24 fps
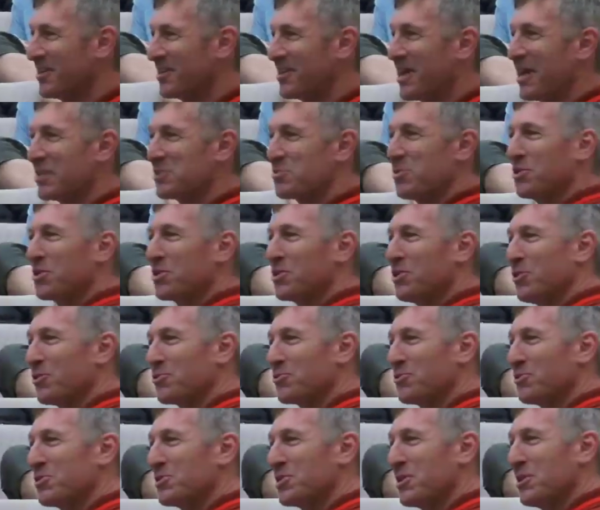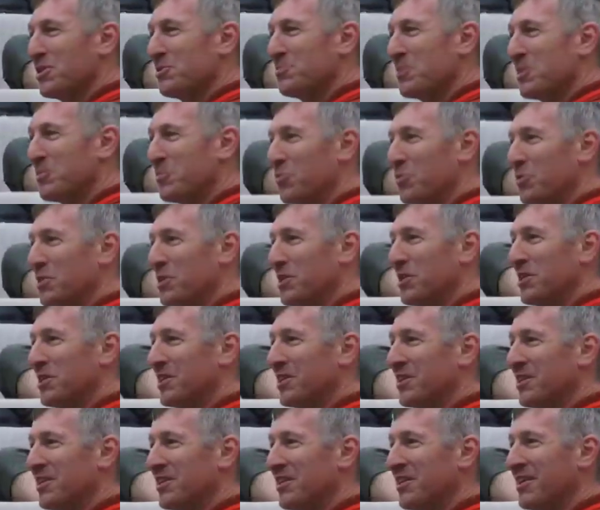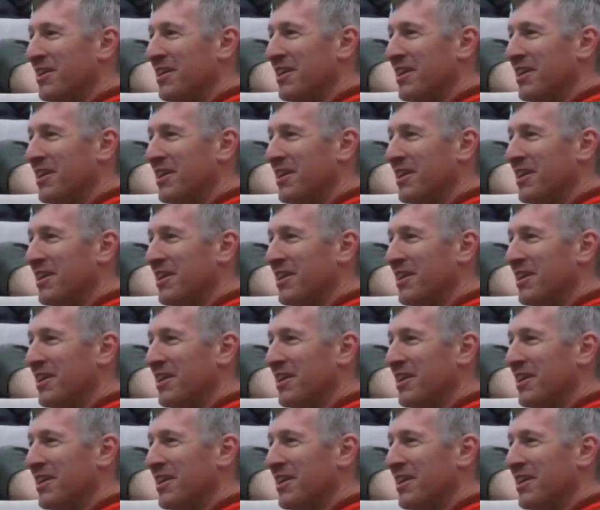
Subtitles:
that's when the cultural studies people would key in.